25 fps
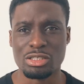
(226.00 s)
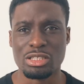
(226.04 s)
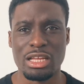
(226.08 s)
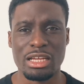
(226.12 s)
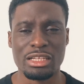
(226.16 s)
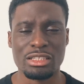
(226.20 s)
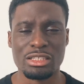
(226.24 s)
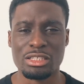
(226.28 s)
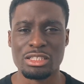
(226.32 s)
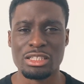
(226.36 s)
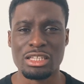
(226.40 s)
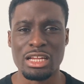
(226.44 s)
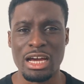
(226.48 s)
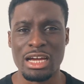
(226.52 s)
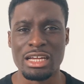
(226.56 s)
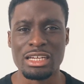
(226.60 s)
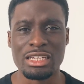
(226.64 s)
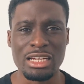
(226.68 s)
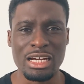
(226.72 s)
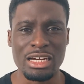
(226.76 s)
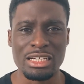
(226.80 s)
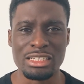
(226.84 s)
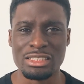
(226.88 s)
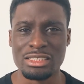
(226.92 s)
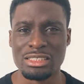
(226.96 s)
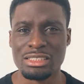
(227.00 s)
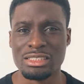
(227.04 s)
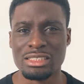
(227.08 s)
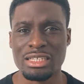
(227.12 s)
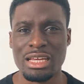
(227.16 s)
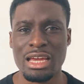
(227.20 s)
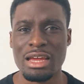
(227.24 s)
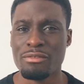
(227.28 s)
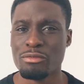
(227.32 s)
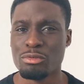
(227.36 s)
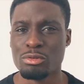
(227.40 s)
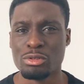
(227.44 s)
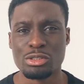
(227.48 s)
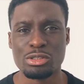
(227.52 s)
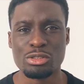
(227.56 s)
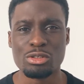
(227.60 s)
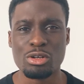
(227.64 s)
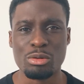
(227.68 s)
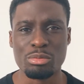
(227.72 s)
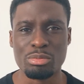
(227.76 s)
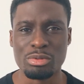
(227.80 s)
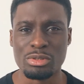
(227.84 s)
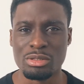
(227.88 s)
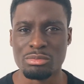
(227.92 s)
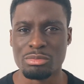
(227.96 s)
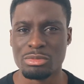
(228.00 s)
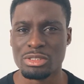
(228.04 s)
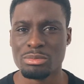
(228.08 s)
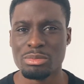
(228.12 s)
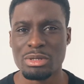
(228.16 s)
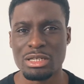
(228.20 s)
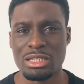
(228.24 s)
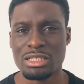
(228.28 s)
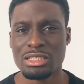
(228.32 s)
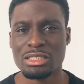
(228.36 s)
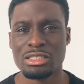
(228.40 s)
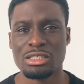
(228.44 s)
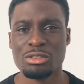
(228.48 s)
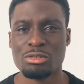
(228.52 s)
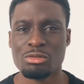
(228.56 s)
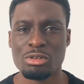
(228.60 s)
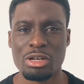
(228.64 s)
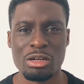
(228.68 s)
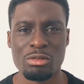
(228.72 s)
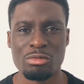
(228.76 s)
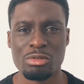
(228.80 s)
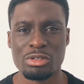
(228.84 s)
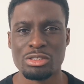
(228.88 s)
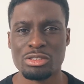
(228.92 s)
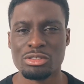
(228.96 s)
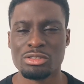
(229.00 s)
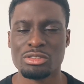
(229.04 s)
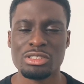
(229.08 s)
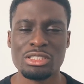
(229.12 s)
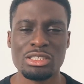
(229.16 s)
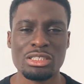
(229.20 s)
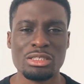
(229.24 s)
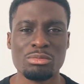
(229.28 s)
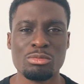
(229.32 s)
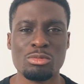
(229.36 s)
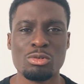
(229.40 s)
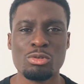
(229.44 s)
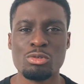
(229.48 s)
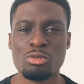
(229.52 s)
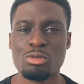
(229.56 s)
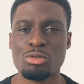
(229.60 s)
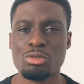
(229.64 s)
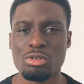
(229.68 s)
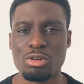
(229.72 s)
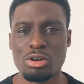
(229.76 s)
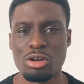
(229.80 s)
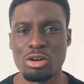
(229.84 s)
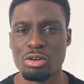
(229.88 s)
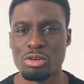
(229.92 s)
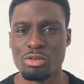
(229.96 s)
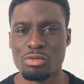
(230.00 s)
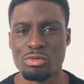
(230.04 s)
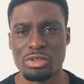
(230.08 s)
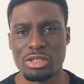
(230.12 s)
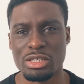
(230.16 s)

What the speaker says: like the 990s, everyone's copying them, especially the grey ones. You see them all over